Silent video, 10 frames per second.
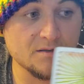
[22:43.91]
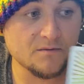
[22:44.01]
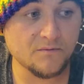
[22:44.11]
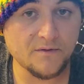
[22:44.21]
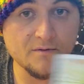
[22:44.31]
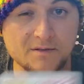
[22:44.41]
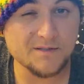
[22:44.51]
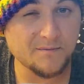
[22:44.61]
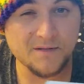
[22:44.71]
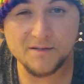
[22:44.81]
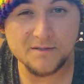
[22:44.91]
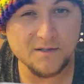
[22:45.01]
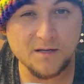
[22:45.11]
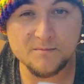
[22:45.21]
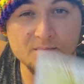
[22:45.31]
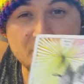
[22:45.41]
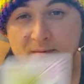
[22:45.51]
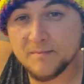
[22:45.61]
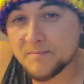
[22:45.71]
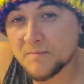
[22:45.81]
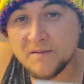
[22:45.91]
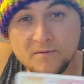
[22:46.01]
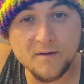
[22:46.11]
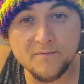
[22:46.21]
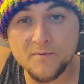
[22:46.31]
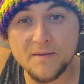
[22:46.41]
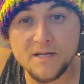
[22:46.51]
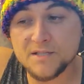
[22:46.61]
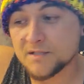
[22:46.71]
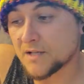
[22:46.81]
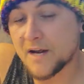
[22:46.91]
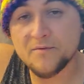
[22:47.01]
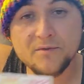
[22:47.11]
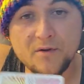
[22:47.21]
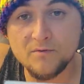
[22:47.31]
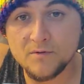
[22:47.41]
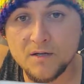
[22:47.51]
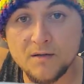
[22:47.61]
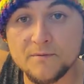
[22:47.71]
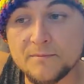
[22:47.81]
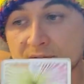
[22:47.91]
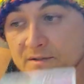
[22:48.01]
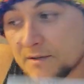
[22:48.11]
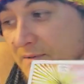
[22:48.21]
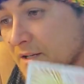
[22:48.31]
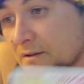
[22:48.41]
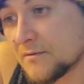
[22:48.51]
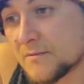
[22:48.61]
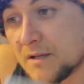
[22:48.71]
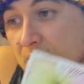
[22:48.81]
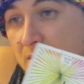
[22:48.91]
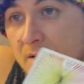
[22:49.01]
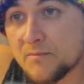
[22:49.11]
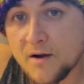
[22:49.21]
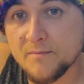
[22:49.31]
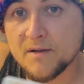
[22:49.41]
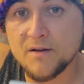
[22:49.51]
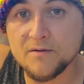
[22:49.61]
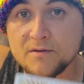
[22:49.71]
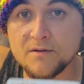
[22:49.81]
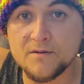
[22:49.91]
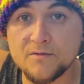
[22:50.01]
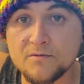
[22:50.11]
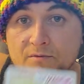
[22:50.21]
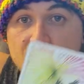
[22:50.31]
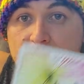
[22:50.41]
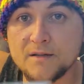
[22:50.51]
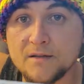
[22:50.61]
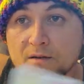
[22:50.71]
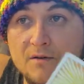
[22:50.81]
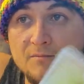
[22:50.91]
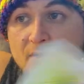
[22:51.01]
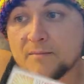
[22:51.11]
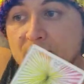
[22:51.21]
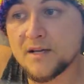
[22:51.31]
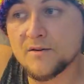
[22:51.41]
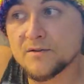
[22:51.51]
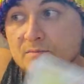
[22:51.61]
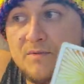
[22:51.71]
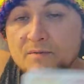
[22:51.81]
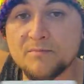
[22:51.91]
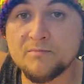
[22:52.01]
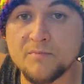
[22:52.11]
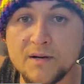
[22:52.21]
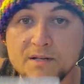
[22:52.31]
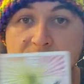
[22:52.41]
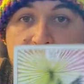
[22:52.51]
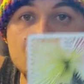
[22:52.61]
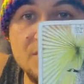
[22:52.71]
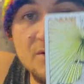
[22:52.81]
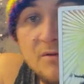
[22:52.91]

whether it's something else to come, maybe information, I don't know. But there's something here that they brought me here to do, or brought me here to bring to